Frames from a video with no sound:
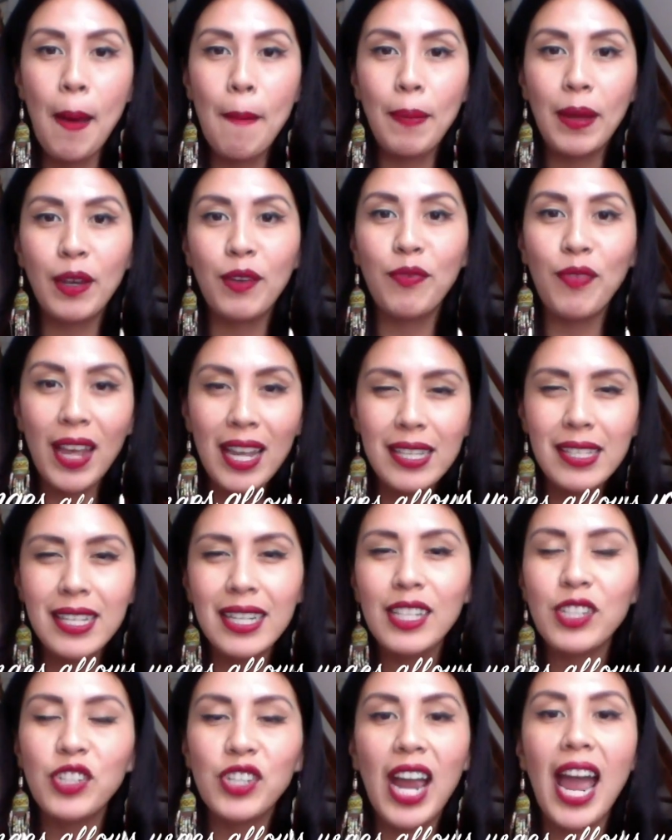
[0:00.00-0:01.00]
But
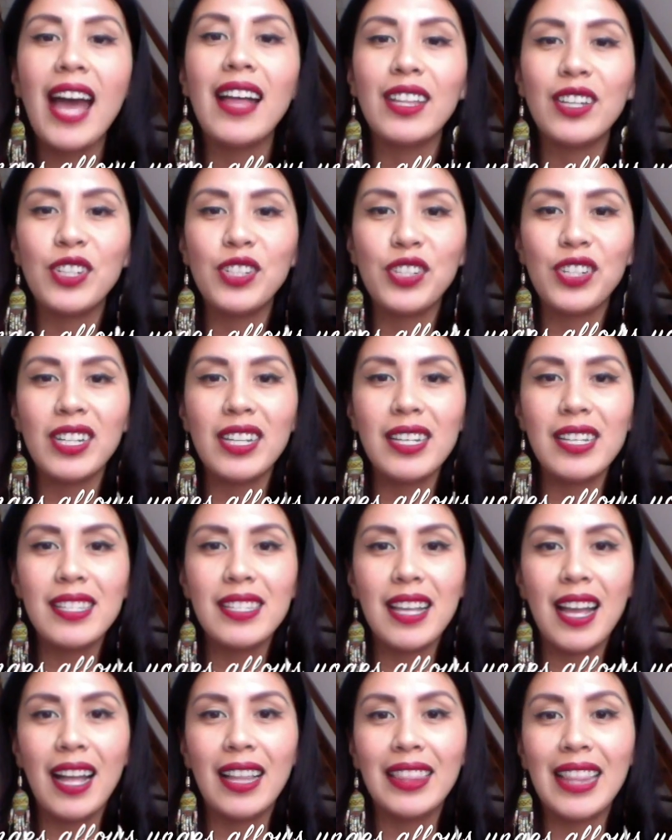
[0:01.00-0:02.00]
facing
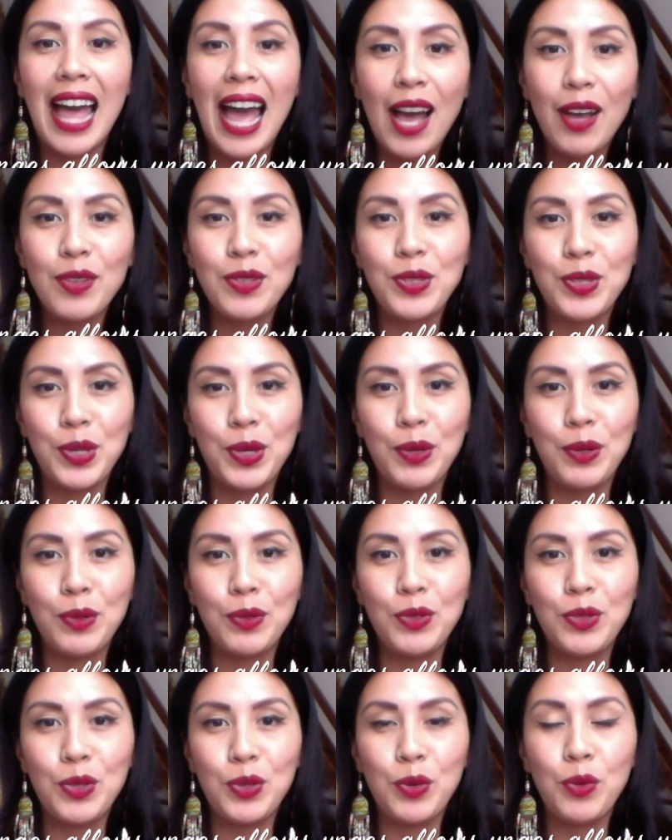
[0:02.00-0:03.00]
challenges allows
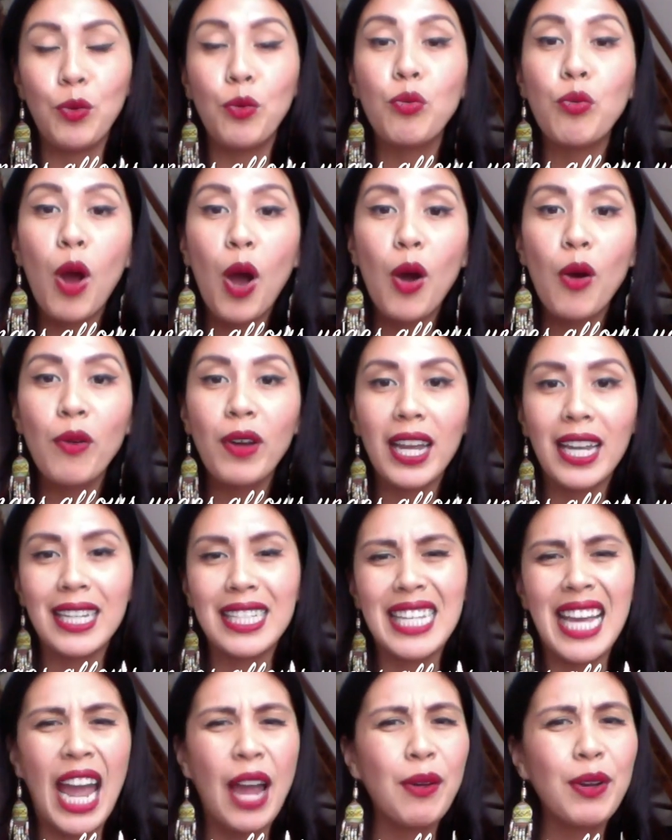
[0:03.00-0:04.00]
you to grow
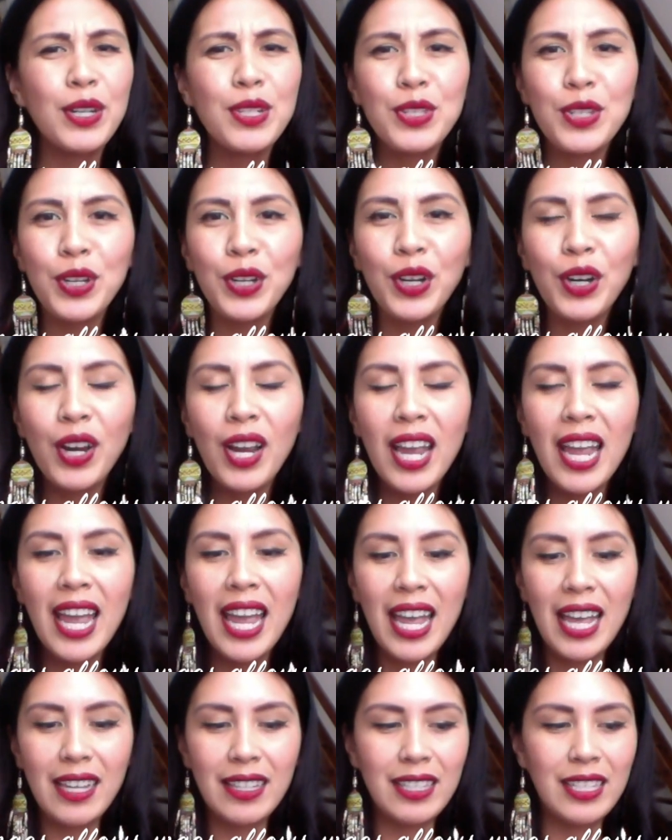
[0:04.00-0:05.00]
in character
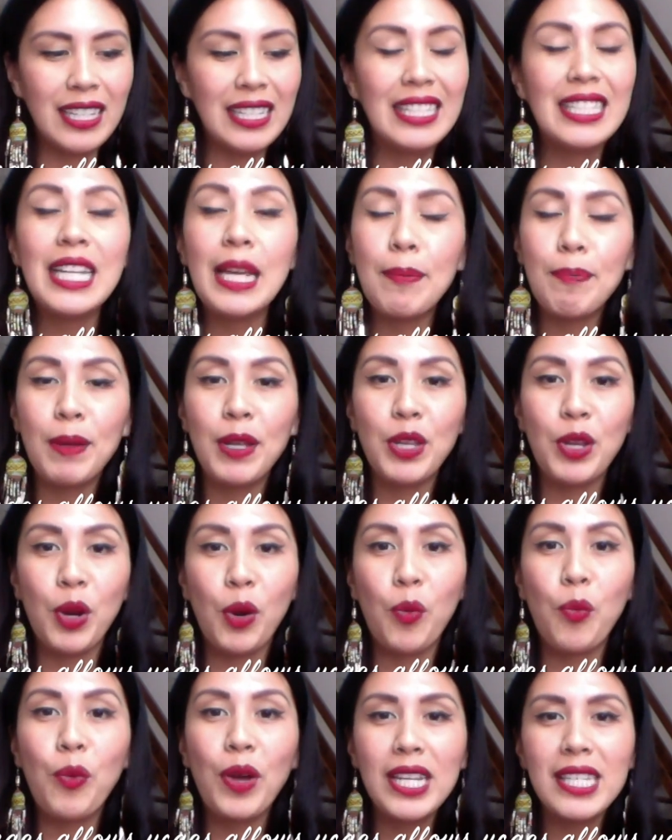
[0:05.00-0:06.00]
to deepen
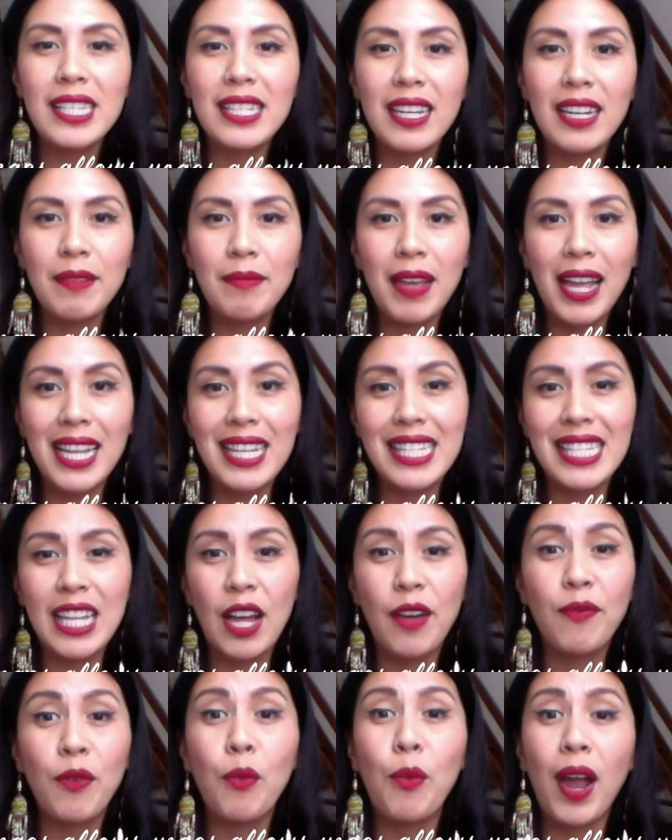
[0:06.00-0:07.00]
your wisdom and
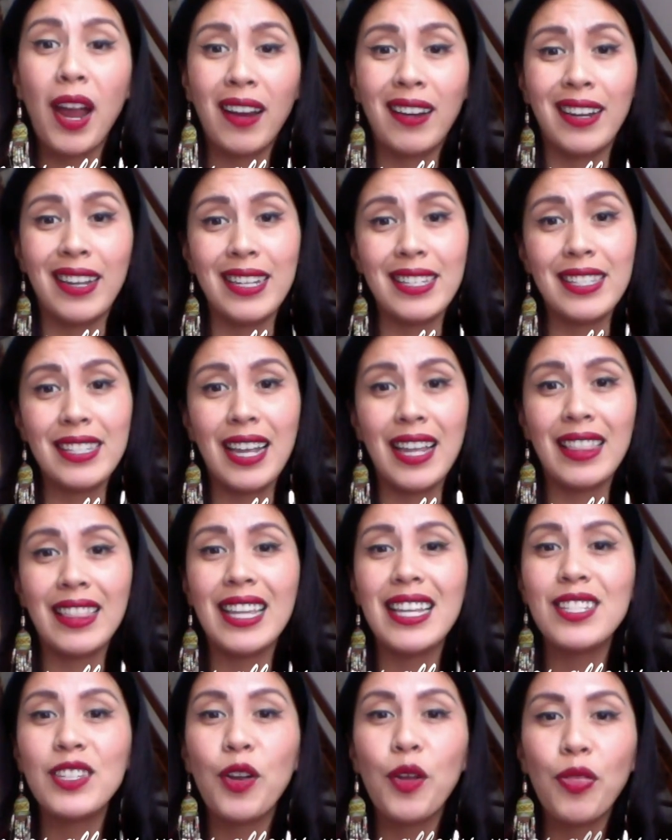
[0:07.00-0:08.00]
self awareness. And
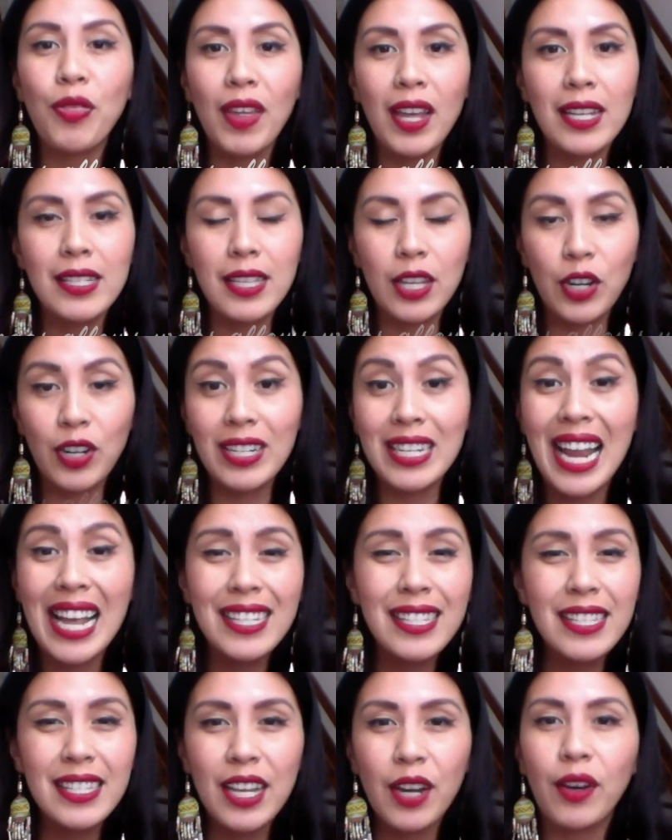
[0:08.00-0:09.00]
these are things that are
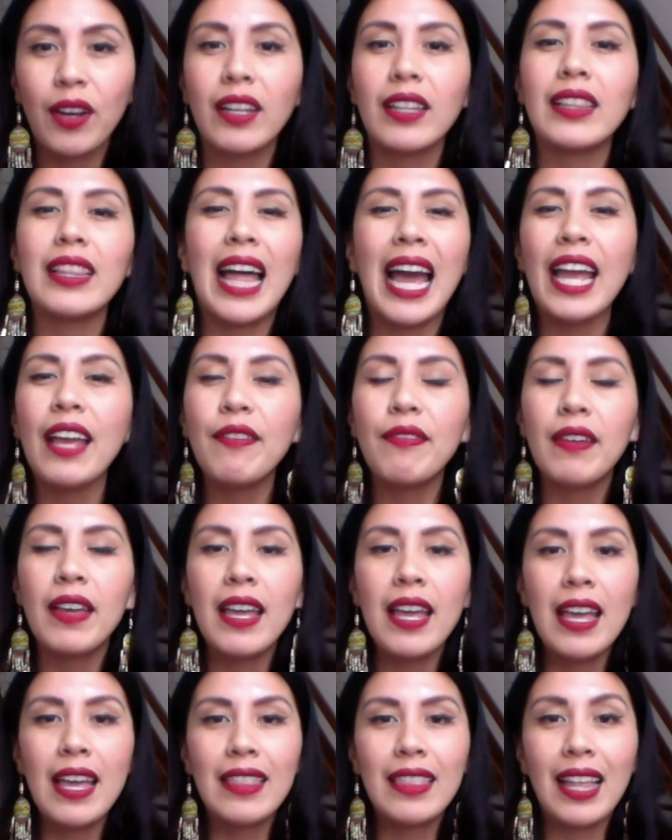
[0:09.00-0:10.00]
necessary in life
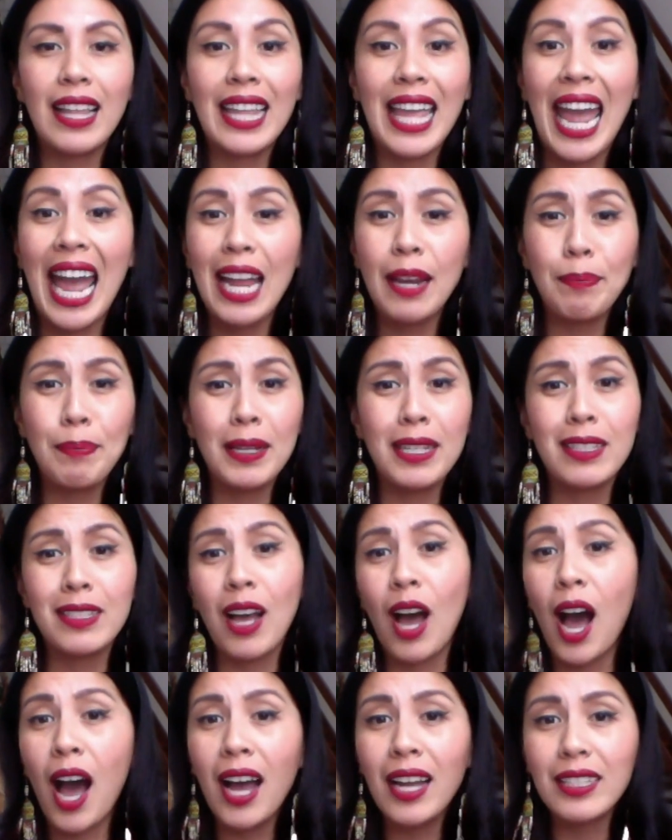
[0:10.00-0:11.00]
that can't be
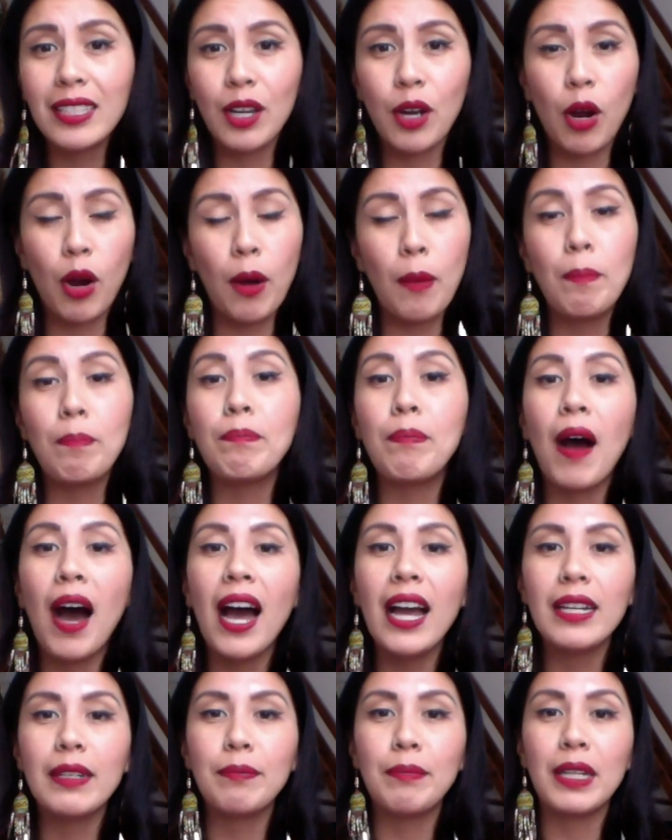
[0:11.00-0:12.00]
taught or
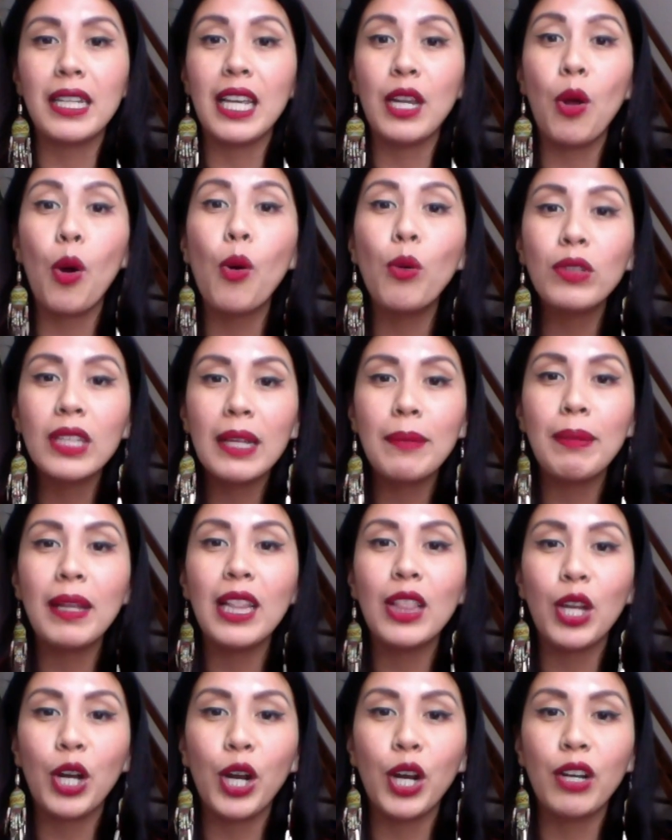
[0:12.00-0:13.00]
bought, but can only
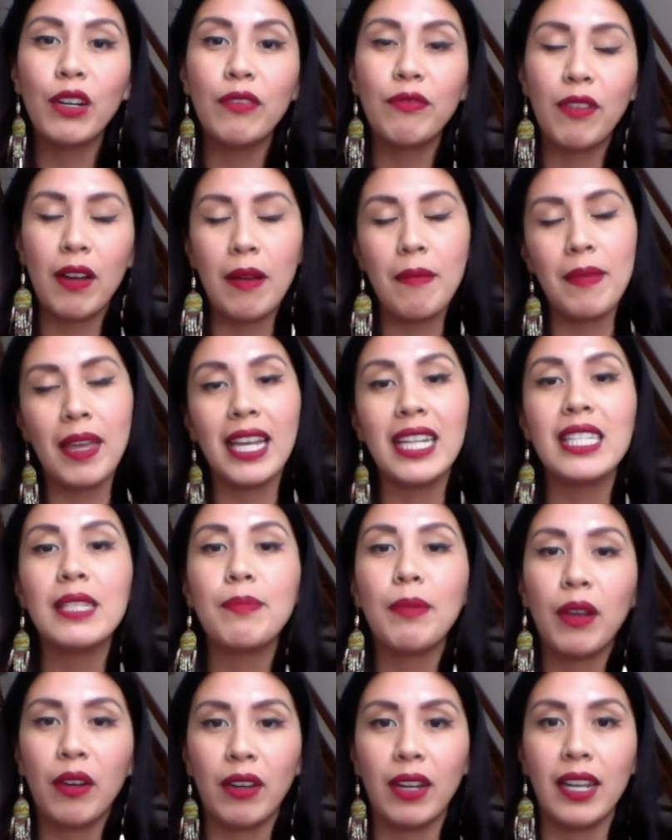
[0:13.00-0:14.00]
be learned from
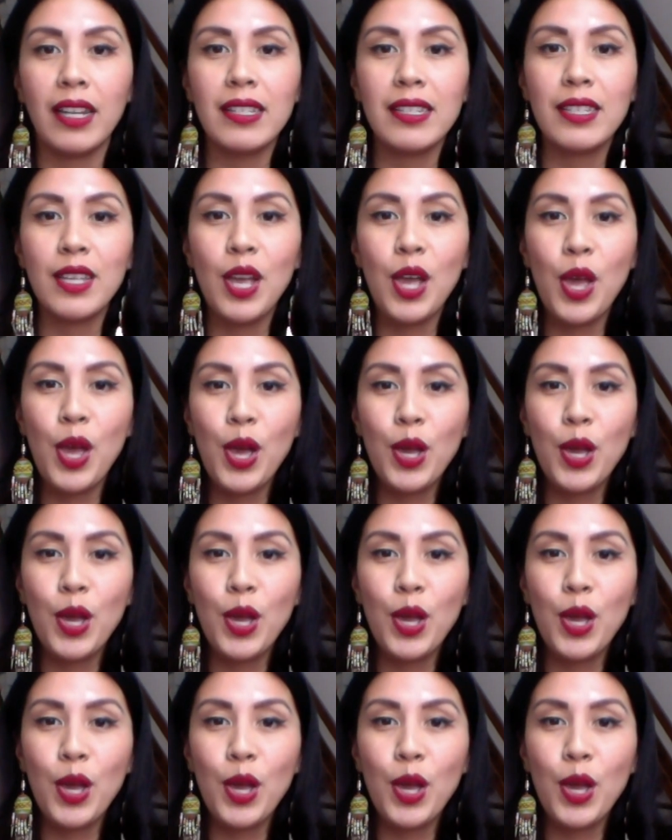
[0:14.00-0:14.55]
experience.